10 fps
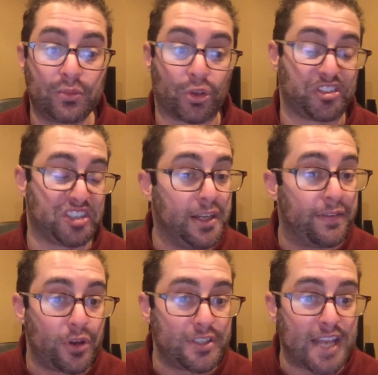We'll see
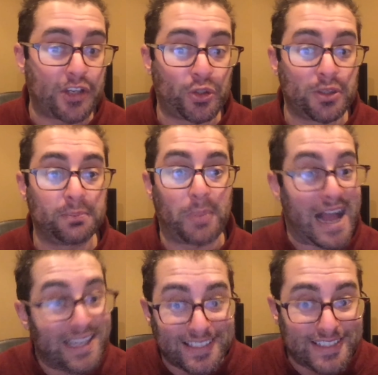if there's actual
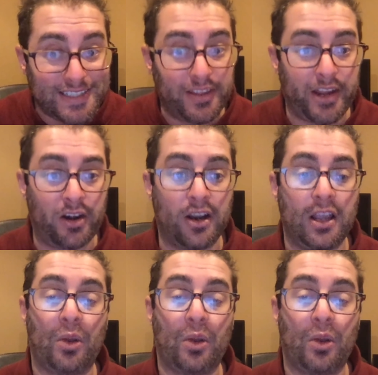policy there.